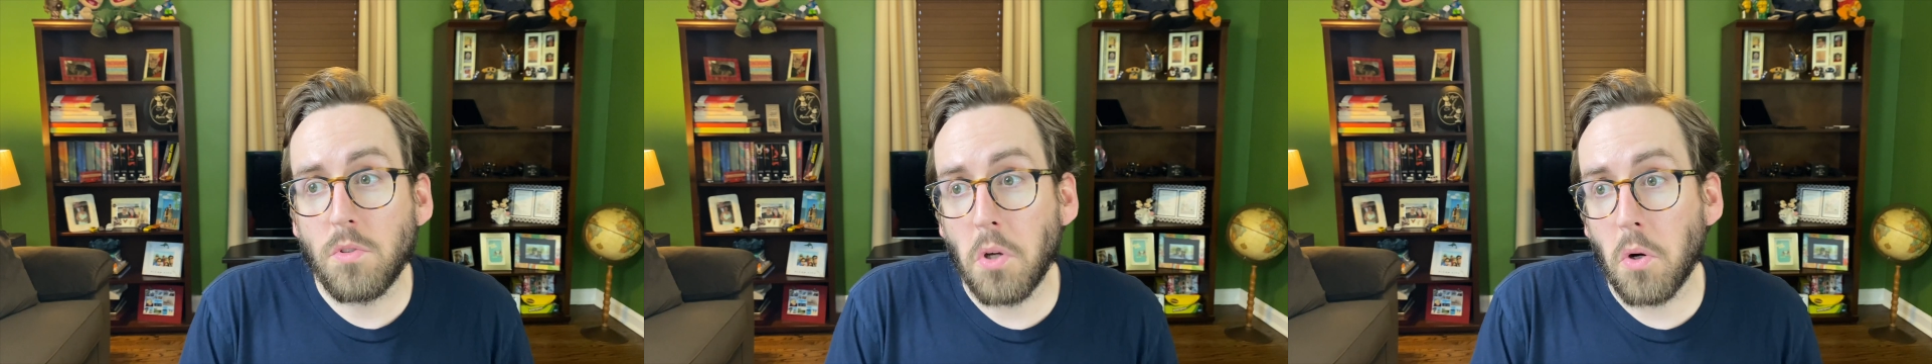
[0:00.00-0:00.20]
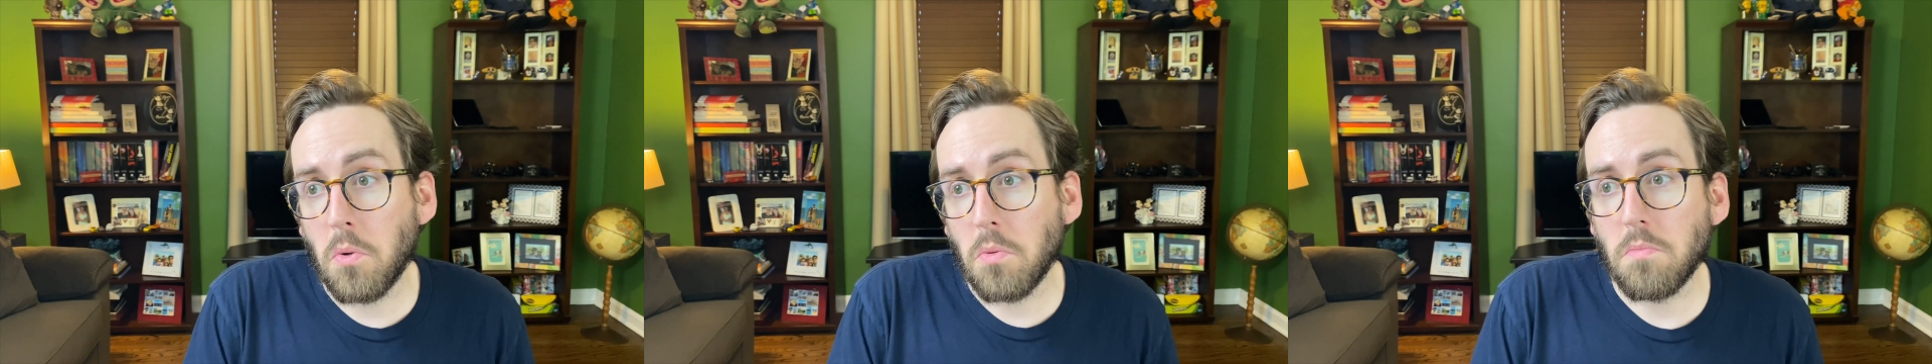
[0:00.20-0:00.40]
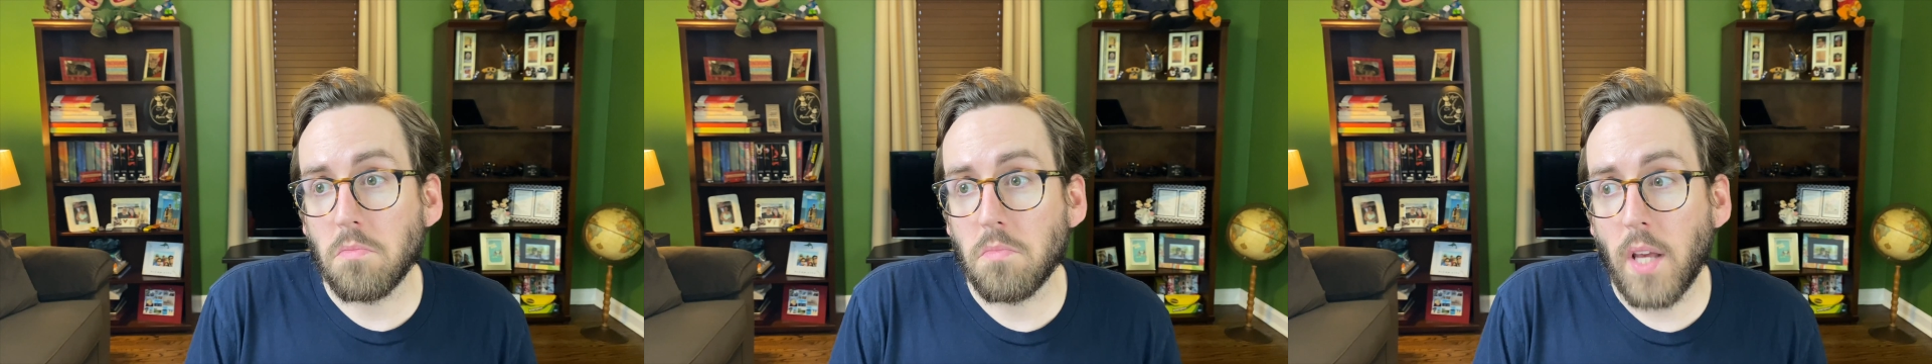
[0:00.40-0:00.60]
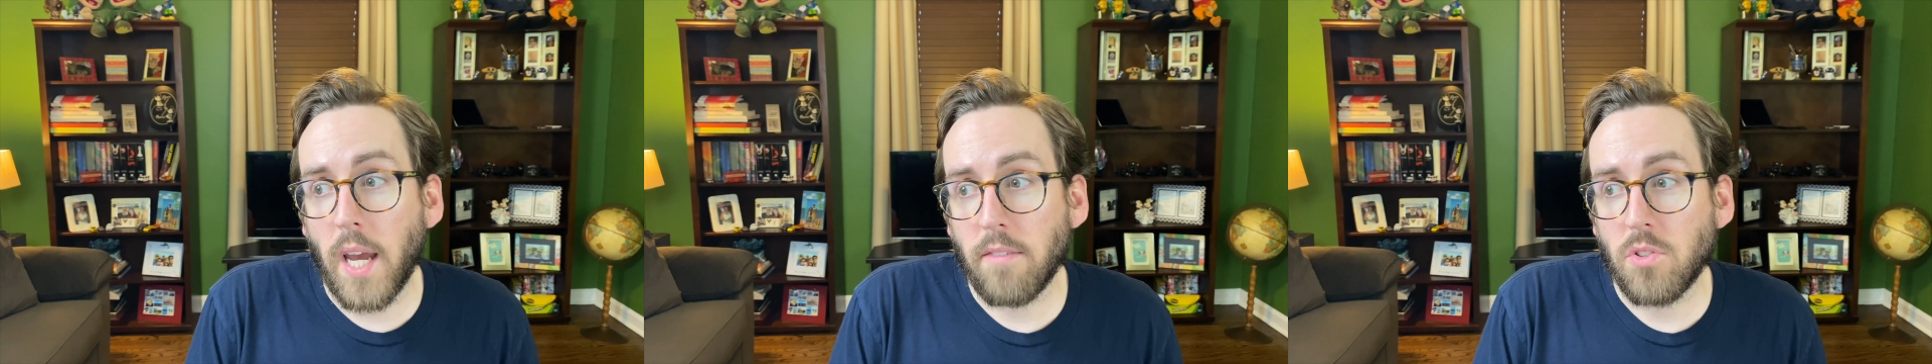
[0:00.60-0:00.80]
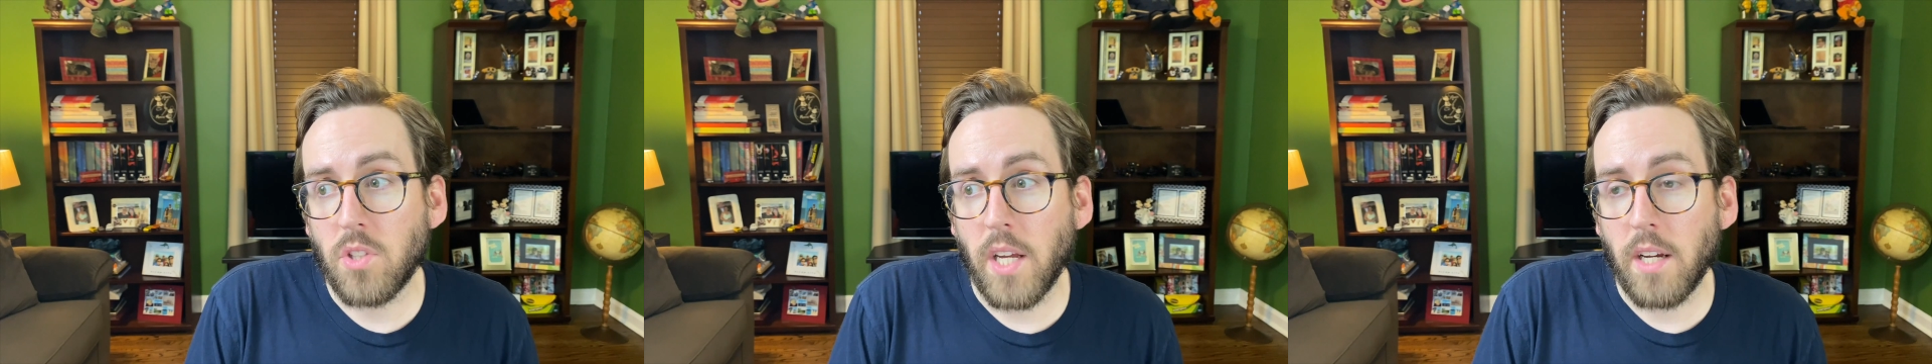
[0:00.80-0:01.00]
don't
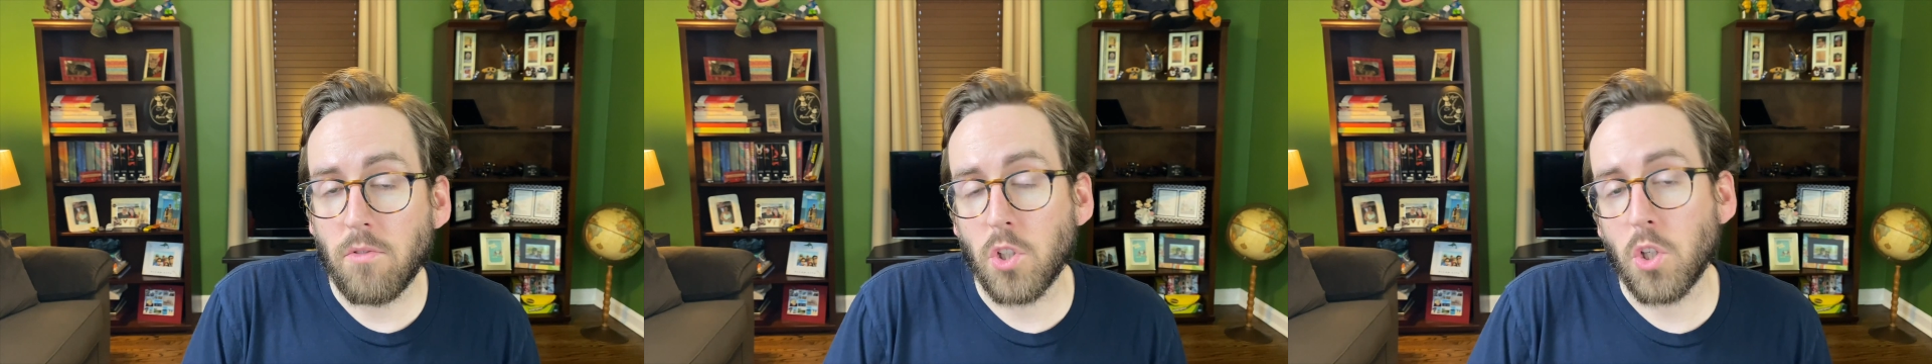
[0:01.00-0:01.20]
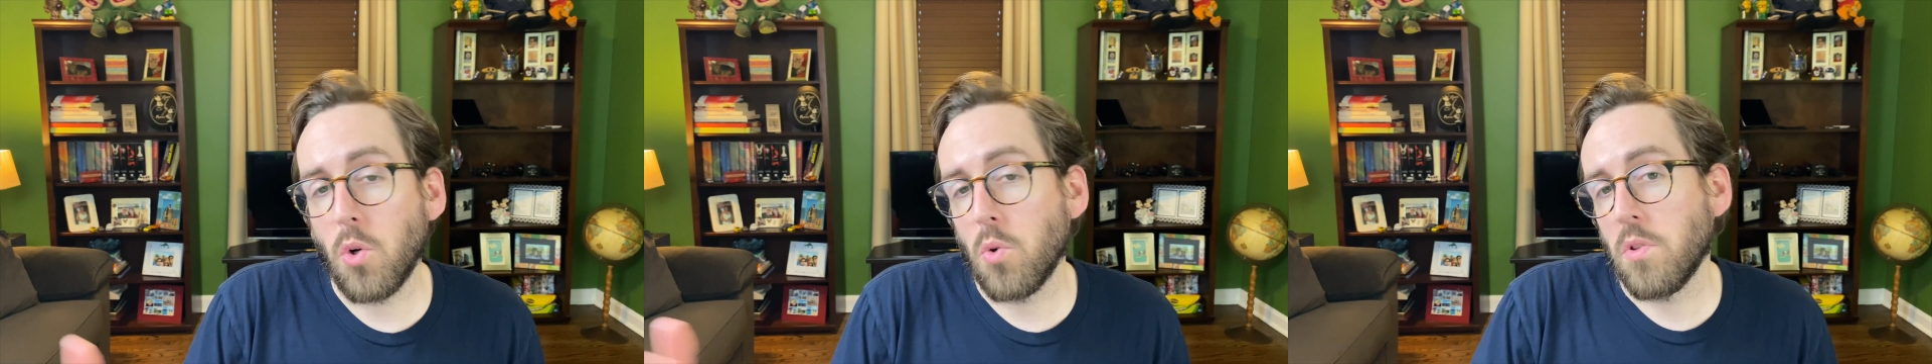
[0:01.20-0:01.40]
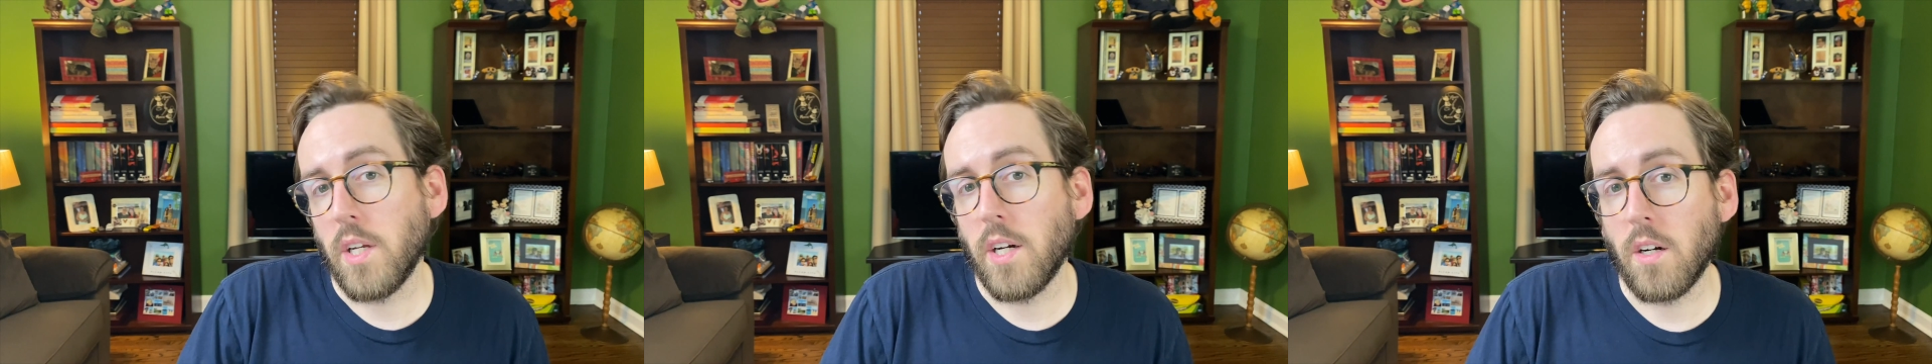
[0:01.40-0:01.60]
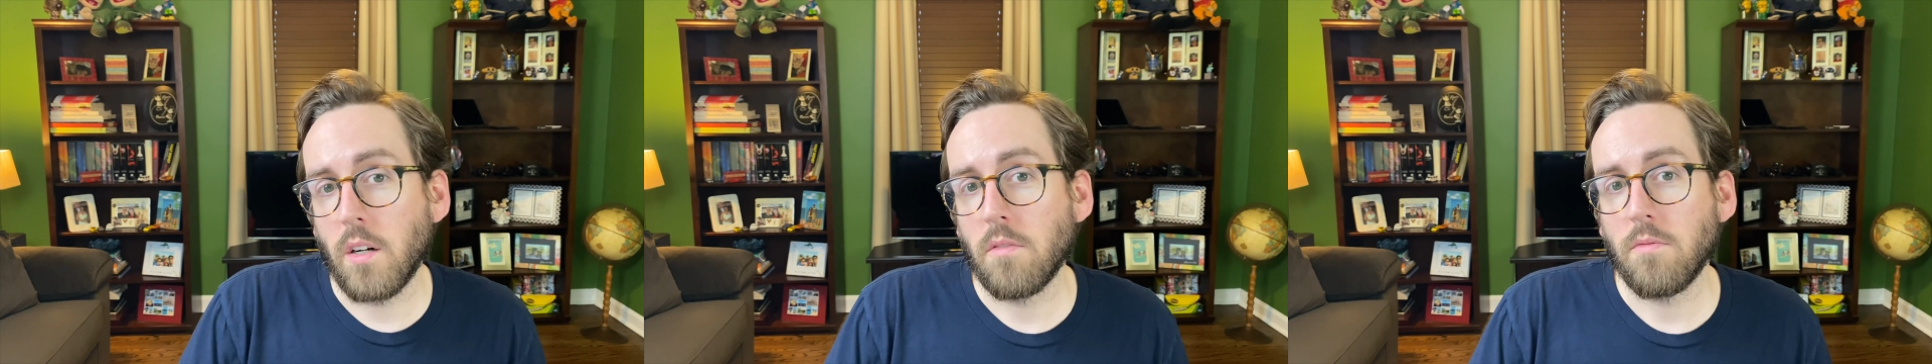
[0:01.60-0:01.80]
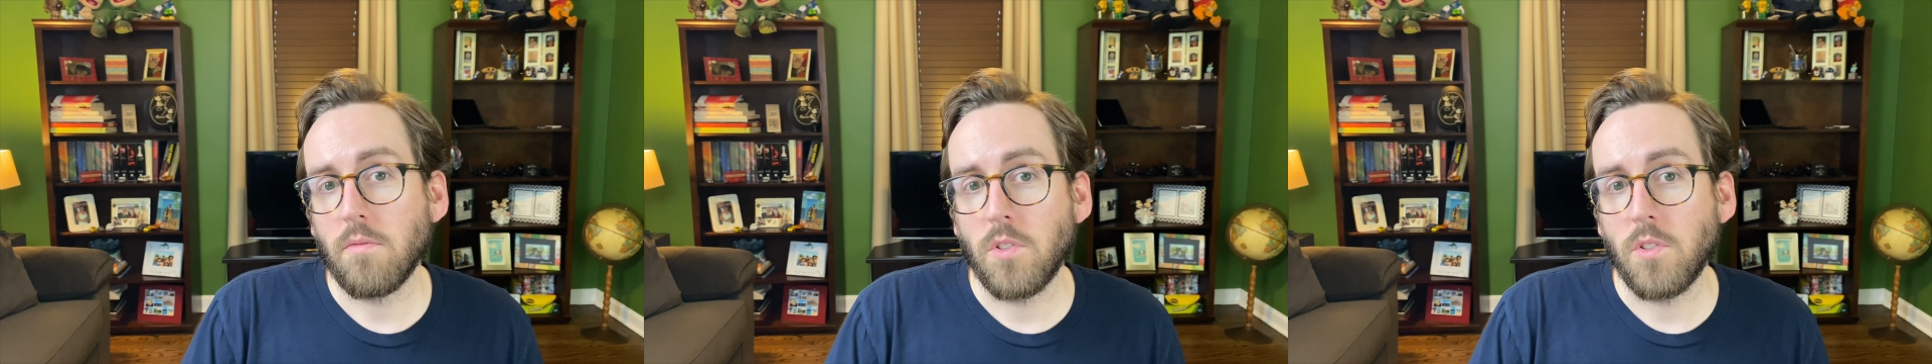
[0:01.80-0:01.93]
have to ever go there.